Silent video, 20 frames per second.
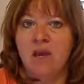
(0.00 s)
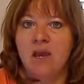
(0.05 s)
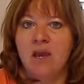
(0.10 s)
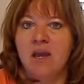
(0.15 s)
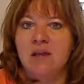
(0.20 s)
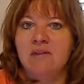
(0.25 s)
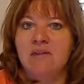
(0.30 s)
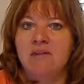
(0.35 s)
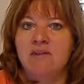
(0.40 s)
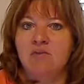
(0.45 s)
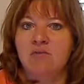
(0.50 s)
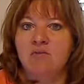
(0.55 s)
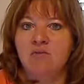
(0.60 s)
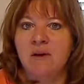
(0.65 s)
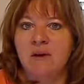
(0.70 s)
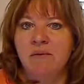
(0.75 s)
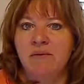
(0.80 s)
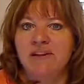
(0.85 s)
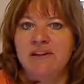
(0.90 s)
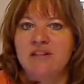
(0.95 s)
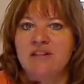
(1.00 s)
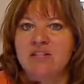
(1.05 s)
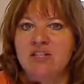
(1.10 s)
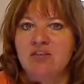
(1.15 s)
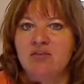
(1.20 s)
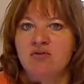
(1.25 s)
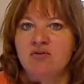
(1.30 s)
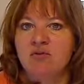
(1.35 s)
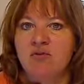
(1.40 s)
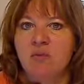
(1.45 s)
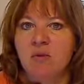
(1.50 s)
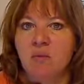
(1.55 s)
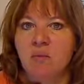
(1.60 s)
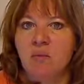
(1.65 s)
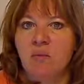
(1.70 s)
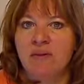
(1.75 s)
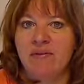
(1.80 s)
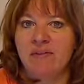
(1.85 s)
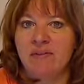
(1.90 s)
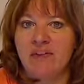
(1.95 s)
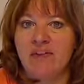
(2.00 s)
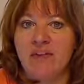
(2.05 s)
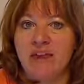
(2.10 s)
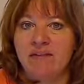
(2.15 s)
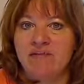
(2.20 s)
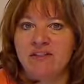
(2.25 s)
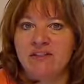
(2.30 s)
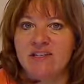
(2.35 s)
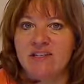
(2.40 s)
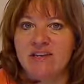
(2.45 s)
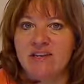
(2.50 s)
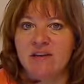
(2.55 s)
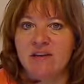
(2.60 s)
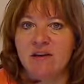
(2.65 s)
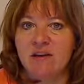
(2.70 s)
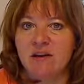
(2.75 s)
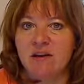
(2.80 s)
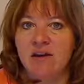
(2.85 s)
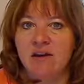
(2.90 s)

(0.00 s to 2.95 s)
And so what we do with EFT